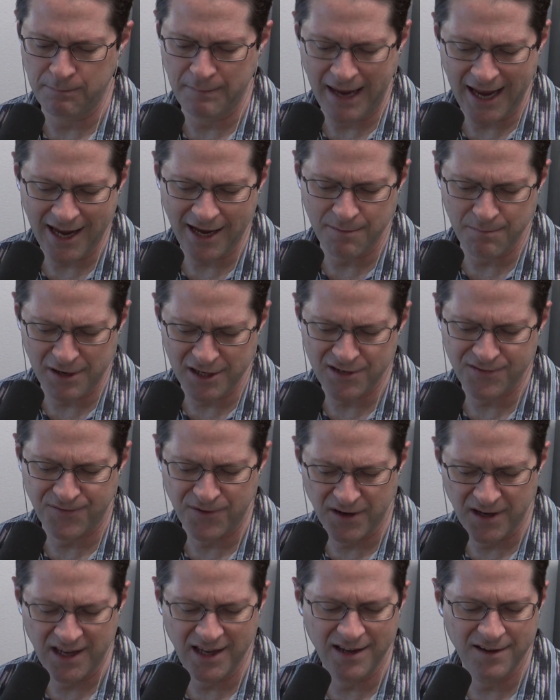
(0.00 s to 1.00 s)
Man must
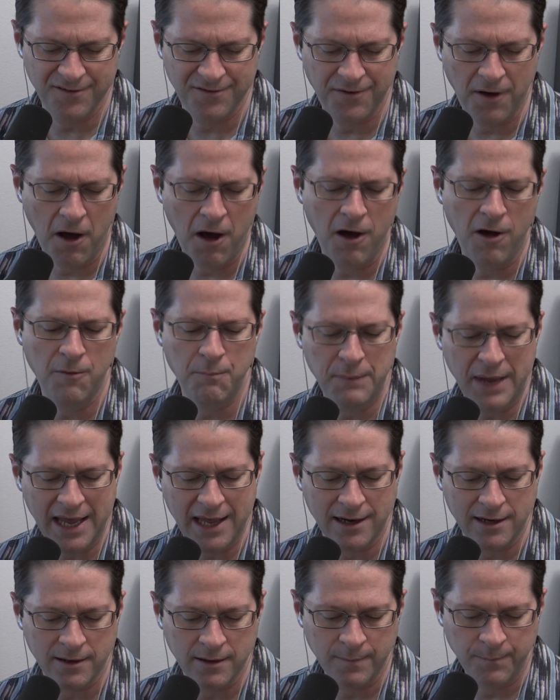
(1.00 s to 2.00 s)
forgive all
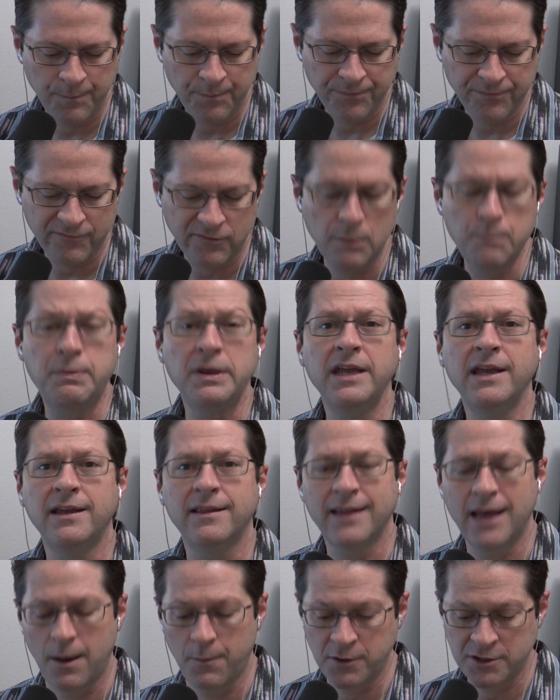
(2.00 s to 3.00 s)
men for
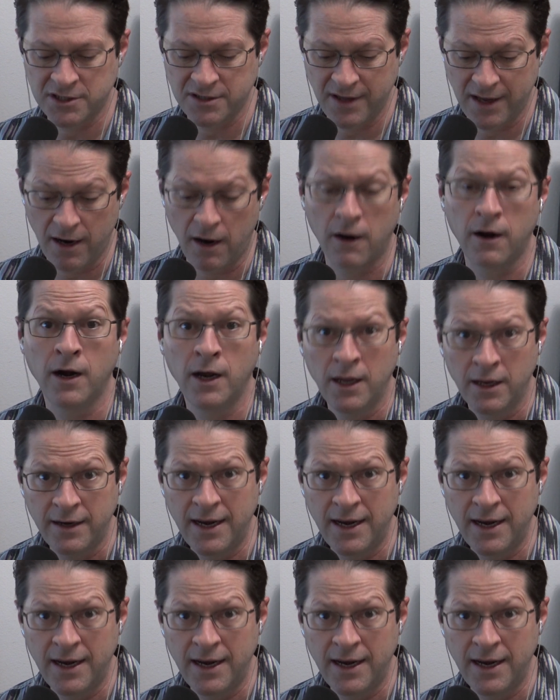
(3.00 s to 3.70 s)
being that which they are.